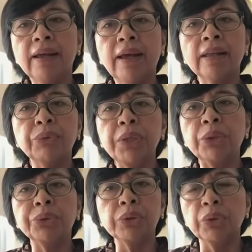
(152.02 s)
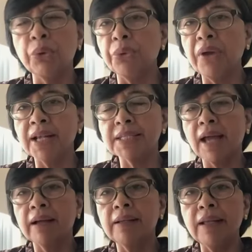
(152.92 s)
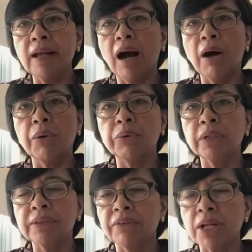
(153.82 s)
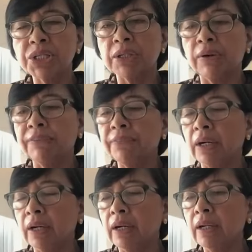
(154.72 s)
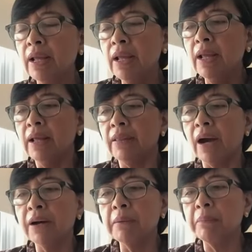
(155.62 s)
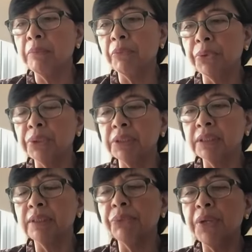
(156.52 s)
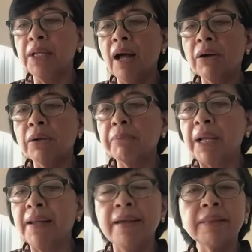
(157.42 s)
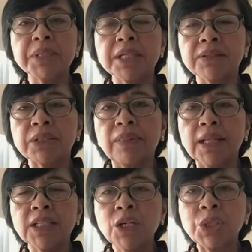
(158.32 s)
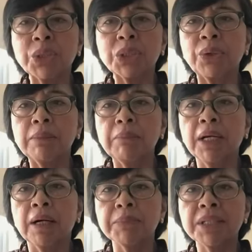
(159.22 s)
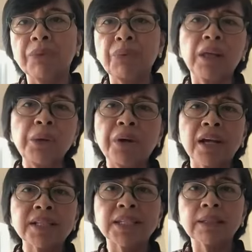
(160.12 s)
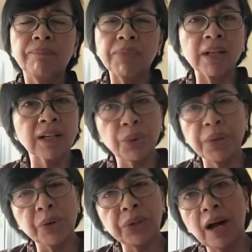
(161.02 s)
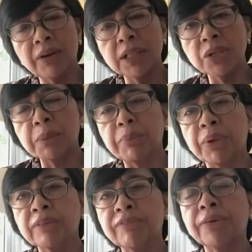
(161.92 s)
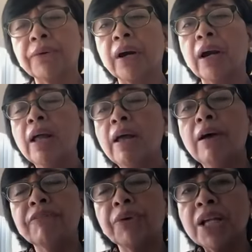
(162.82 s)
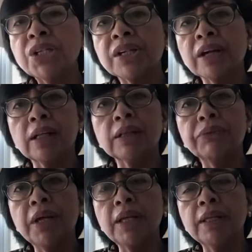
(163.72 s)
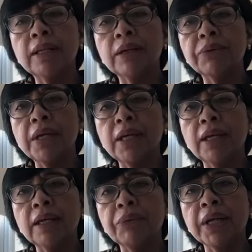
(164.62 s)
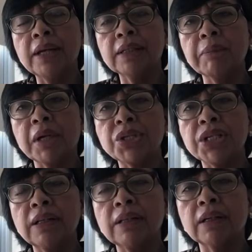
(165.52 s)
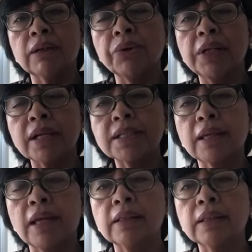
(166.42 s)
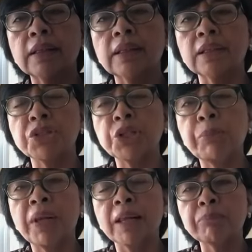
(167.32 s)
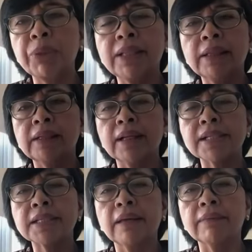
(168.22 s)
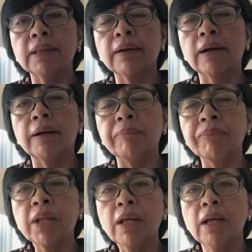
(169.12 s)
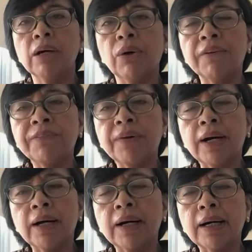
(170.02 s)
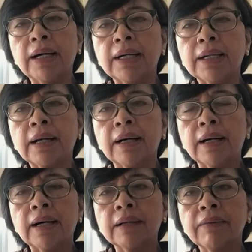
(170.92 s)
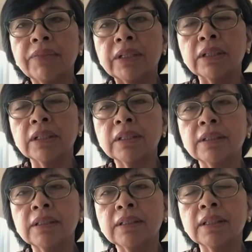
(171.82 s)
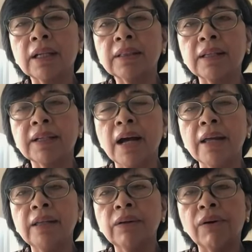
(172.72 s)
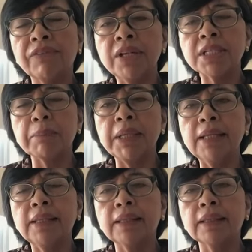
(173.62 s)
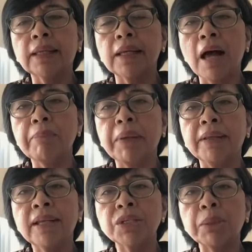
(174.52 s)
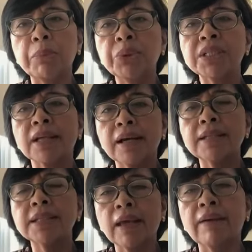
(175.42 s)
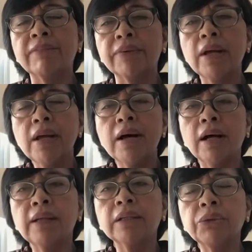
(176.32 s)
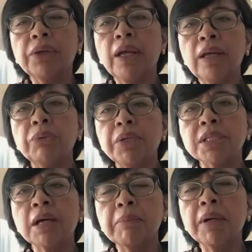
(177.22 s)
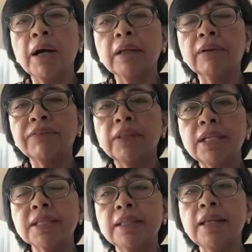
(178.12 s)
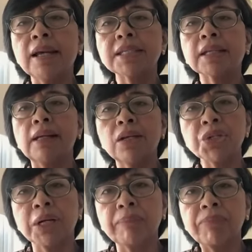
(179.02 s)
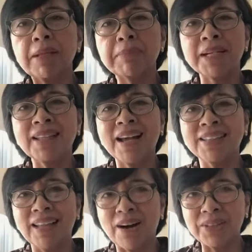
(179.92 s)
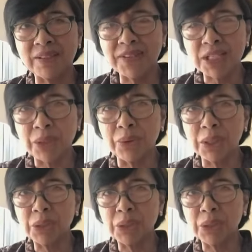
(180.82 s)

And we don't know exactly how the rest of uh, the Arab world will uh, align themselves on this issue. So it becomes, and with the U S going all out in support for for Israel, we we we cannot imagine the whole extent, the geopolitical extent um, of uh, uh, the, the the kind of instability that can happen. And so both sides have a lot to gain with some kind of this de-escalation. But I doubt if it's going